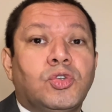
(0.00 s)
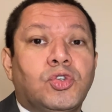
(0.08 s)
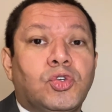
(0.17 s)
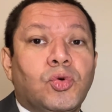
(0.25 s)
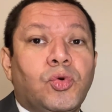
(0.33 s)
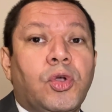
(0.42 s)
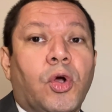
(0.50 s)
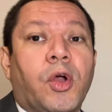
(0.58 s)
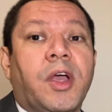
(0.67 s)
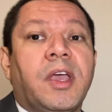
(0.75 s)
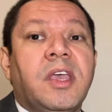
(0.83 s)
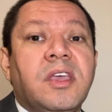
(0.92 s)
to
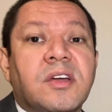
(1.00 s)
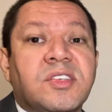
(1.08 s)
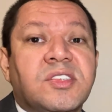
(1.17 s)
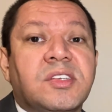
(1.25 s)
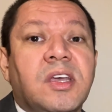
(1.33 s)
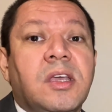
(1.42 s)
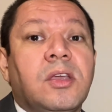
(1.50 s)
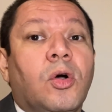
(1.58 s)
your hearsay